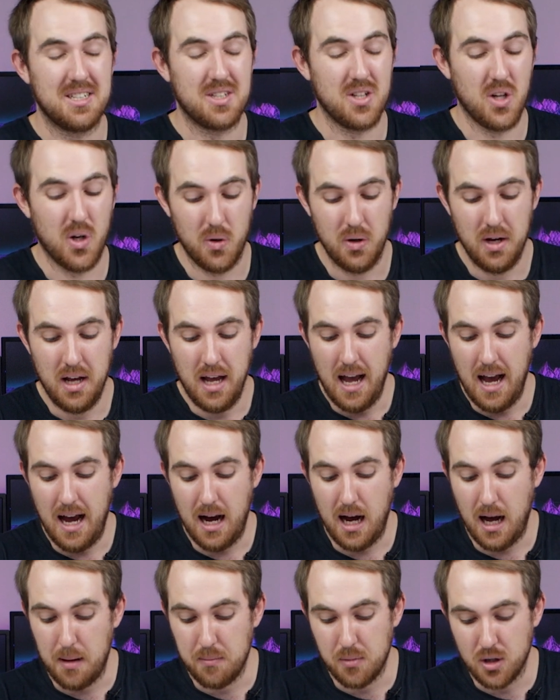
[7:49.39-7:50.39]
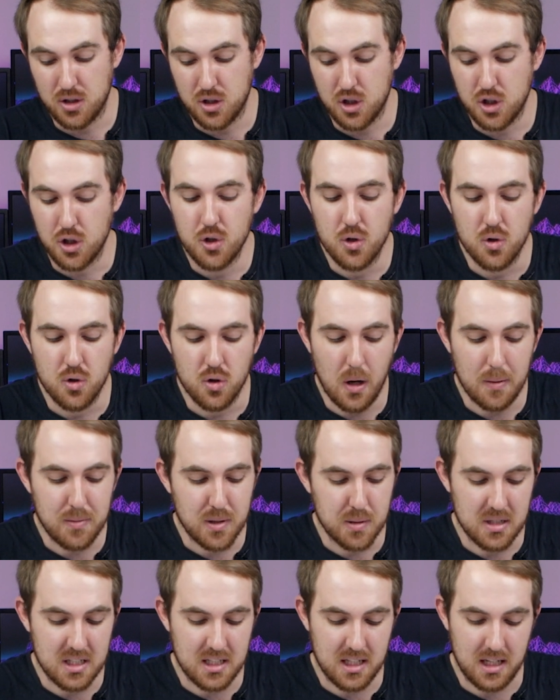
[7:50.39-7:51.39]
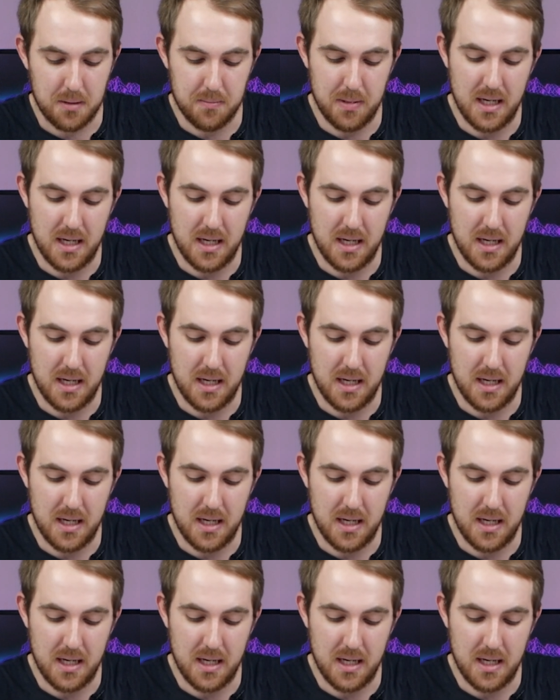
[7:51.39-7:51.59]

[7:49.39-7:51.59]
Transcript: so I'm not too optimistic